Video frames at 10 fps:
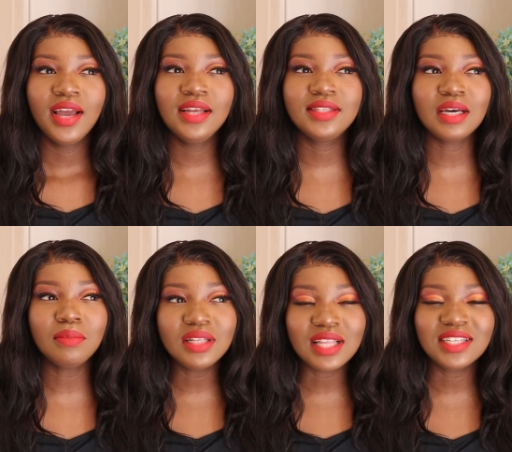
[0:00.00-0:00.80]
it's
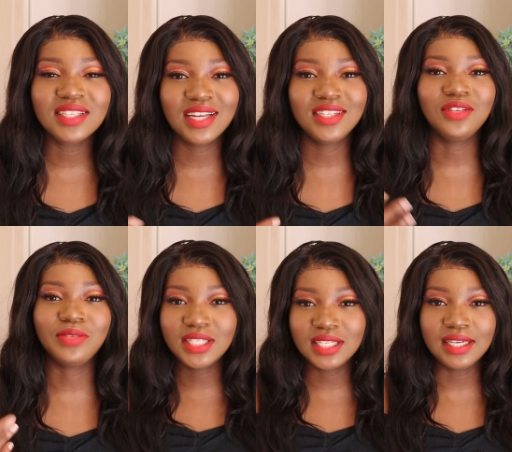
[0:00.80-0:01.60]
something that started
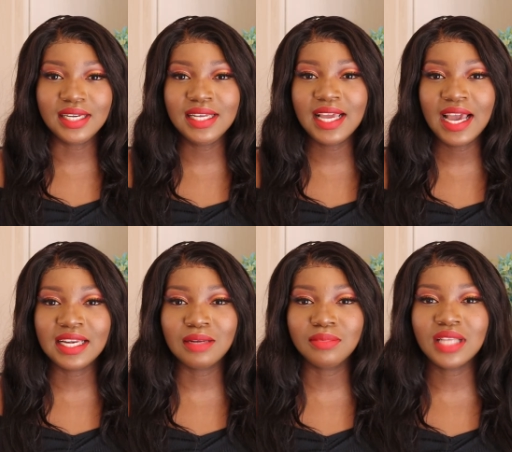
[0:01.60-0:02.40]
recently
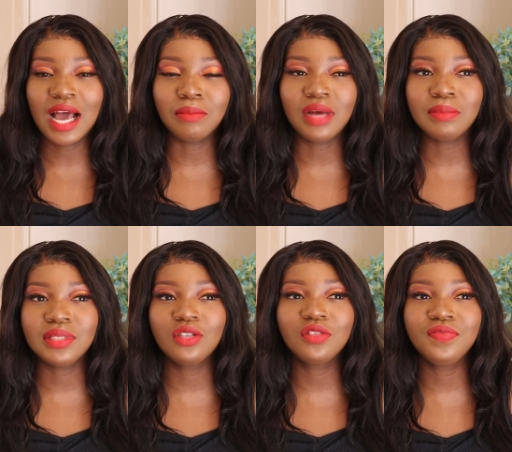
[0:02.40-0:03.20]
and i'm i'm, I'm
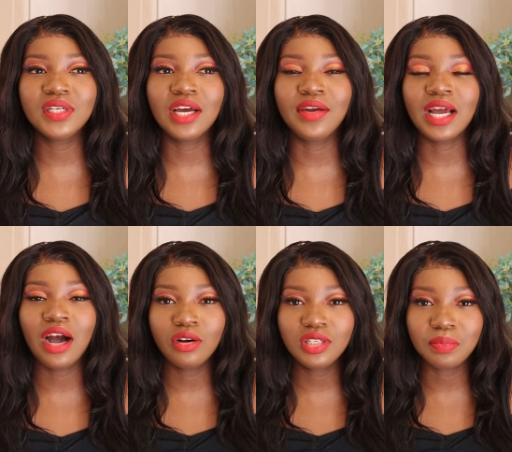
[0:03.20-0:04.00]
still figuring
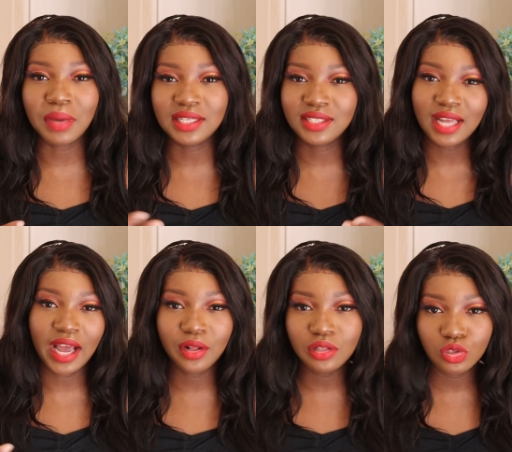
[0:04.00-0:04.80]
out my
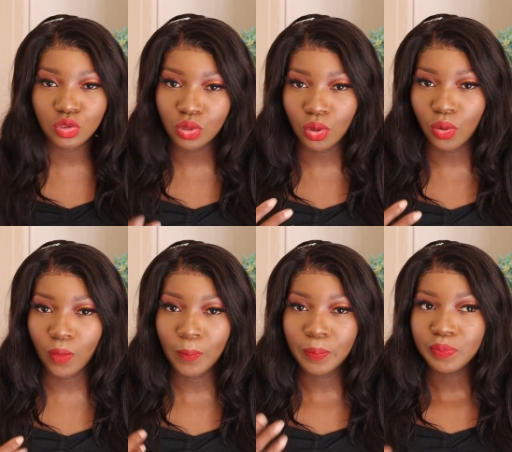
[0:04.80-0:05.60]
style so